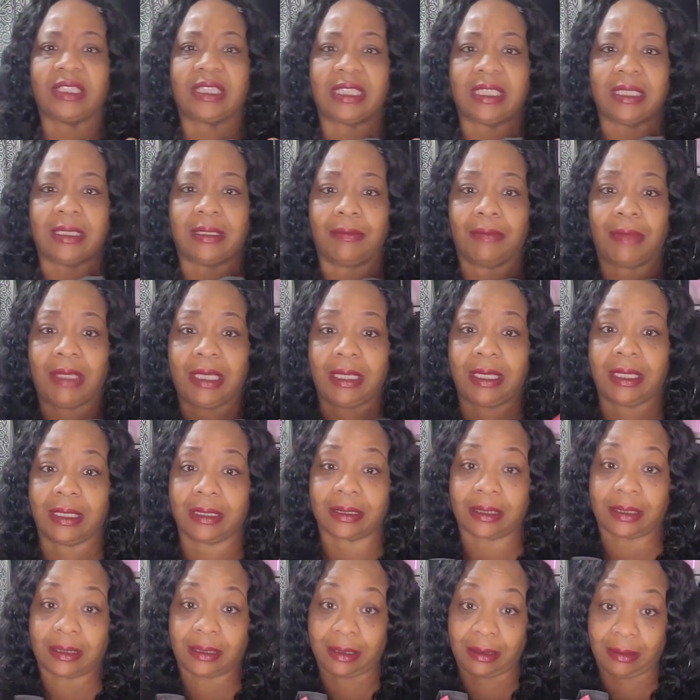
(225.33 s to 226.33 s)
15
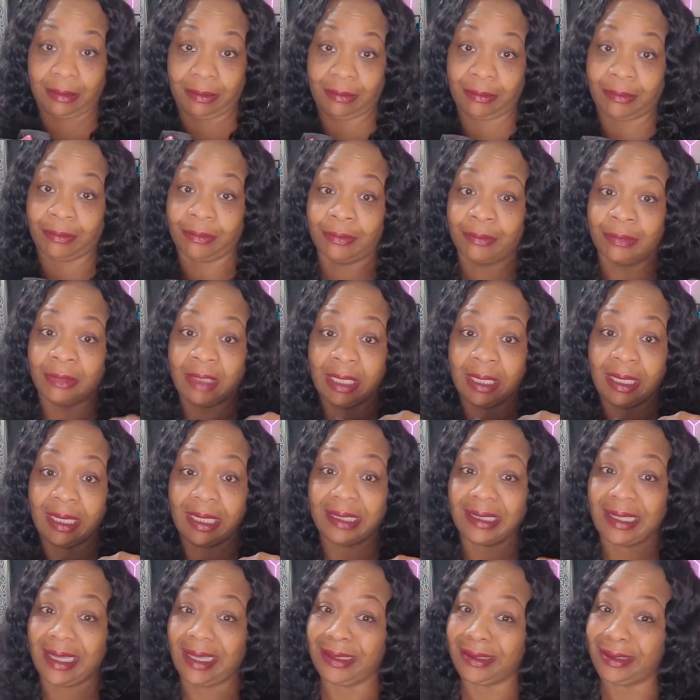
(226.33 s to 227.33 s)
bucks.
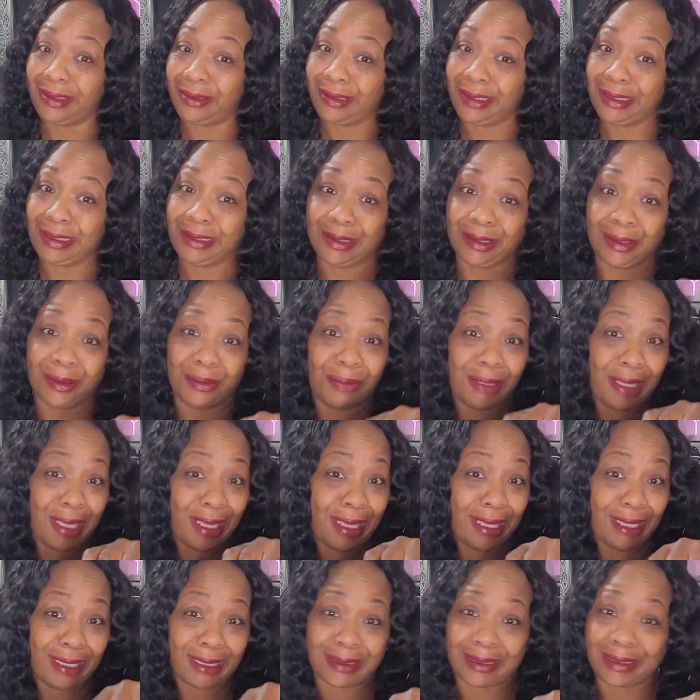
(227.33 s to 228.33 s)
And y'all know these little
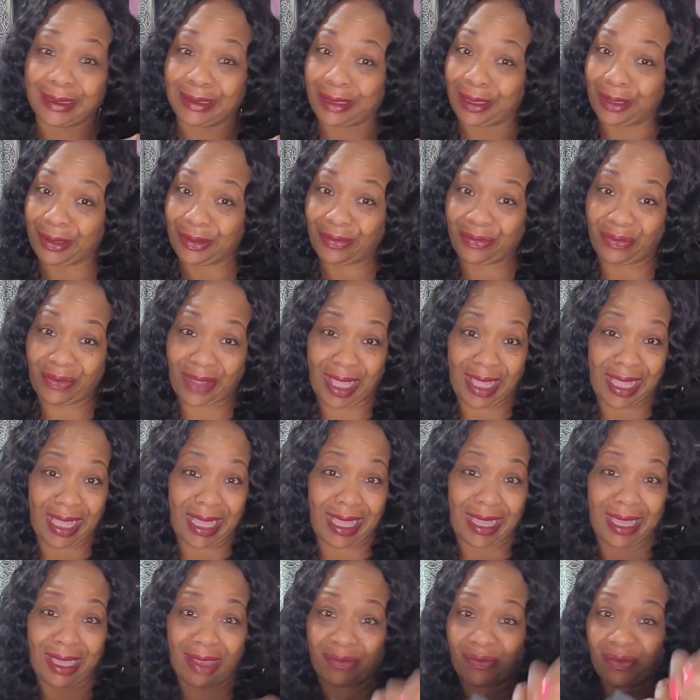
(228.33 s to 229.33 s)
bags, $35,
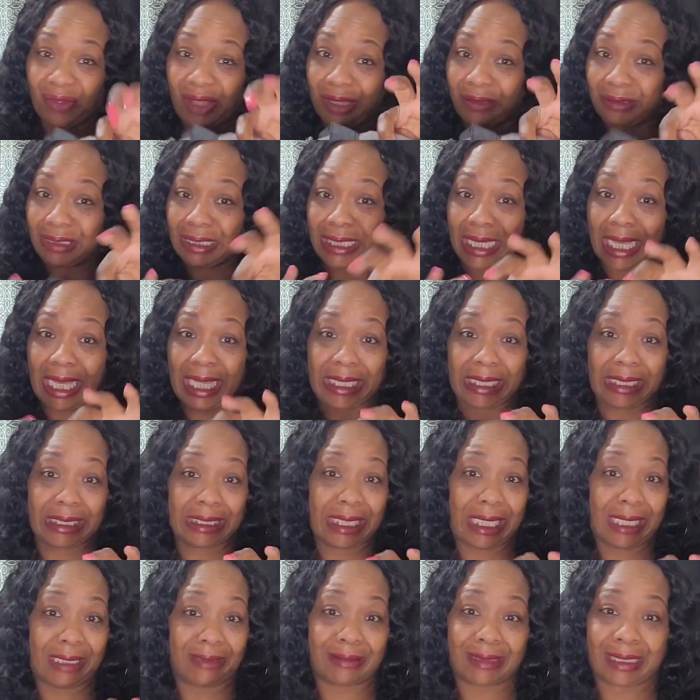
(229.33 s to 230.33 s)

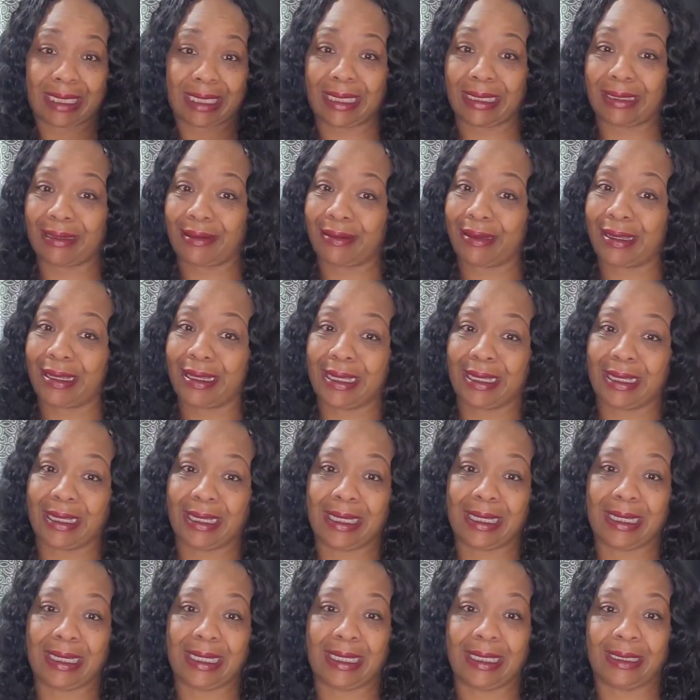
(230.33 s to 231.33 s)
$40 out there. Uh
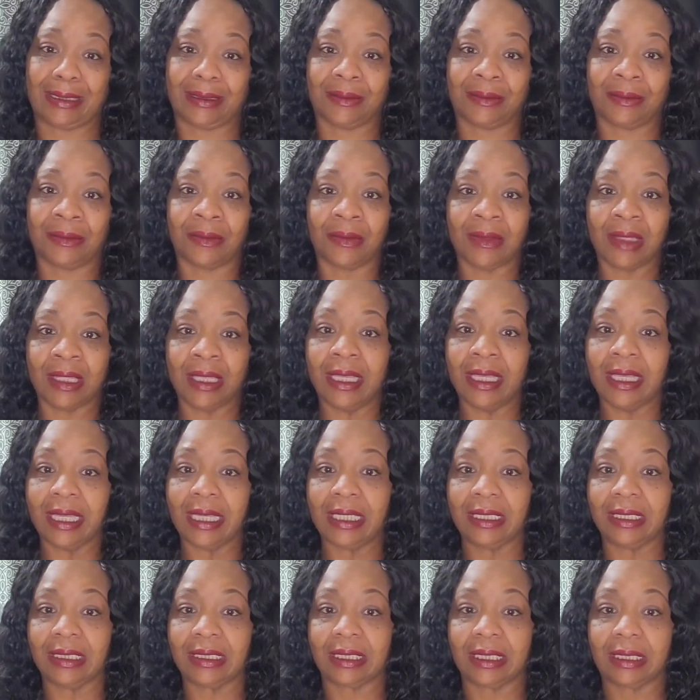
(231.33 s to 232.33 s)
-uh.
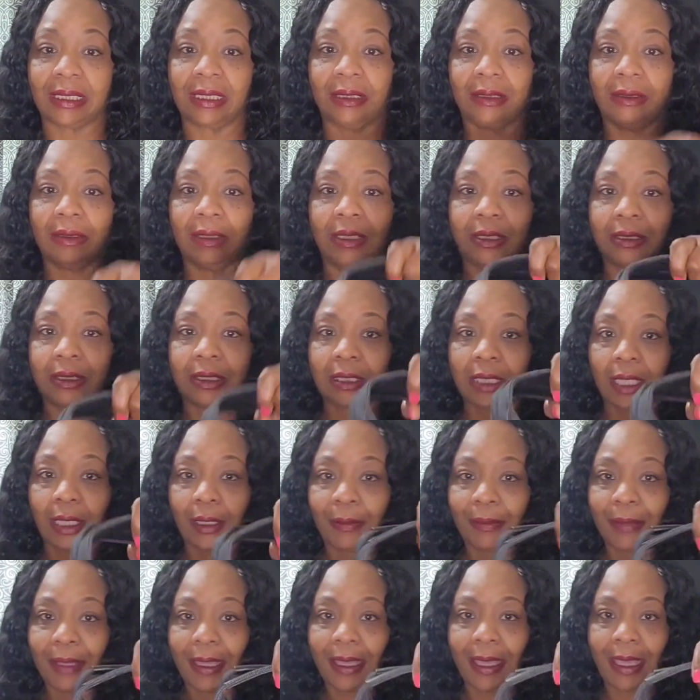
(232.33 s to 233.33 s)
And it's a cute little
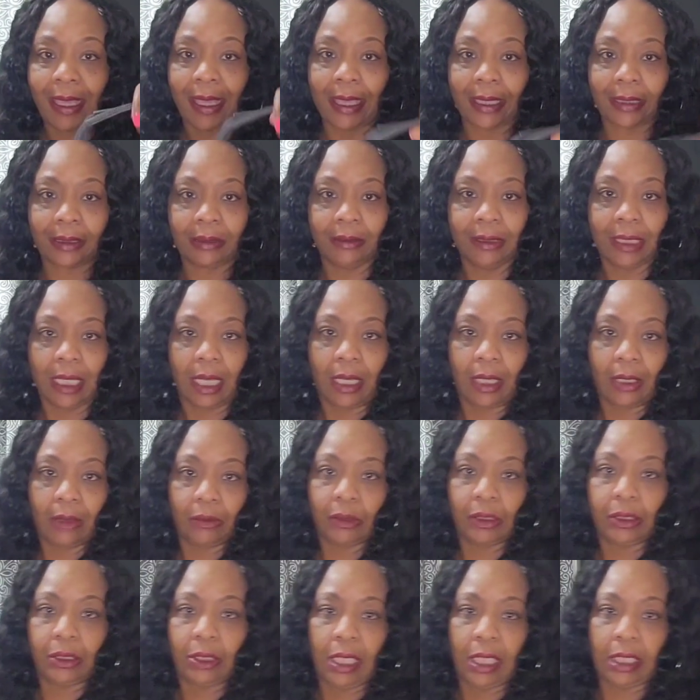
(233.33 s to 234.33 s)
tote bag, you know,
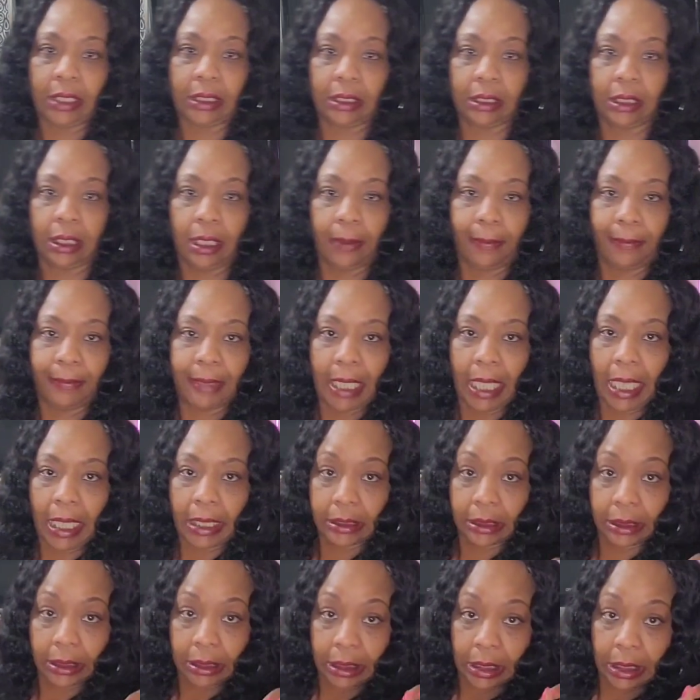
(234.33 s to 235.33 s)
when you got your little
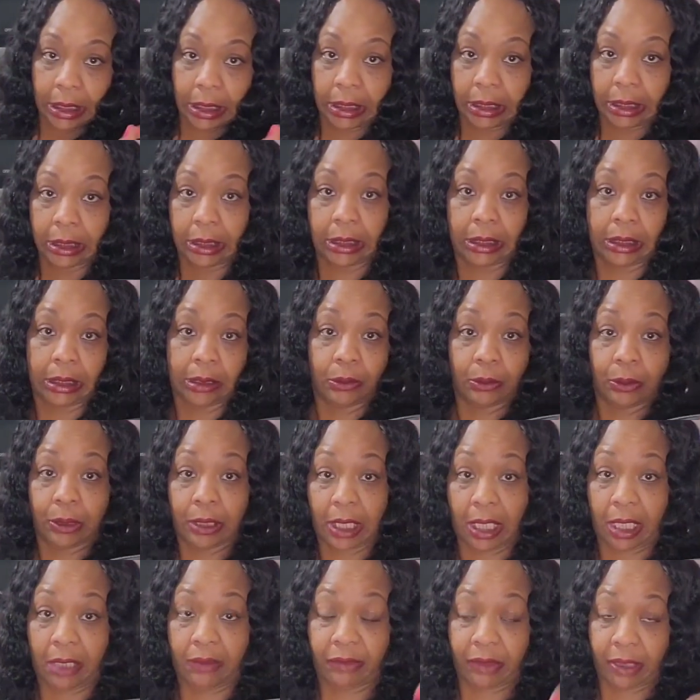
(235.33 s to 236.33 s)
black jeans or
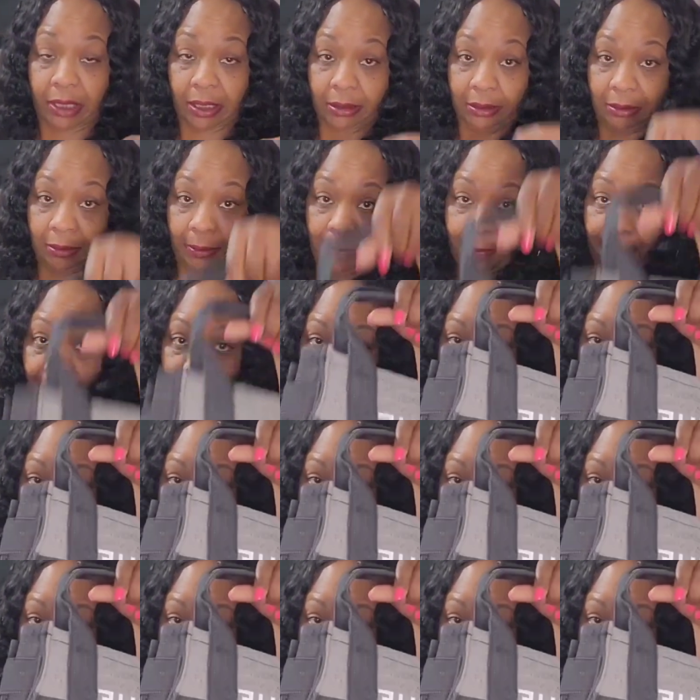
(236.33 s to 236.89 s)
whatever.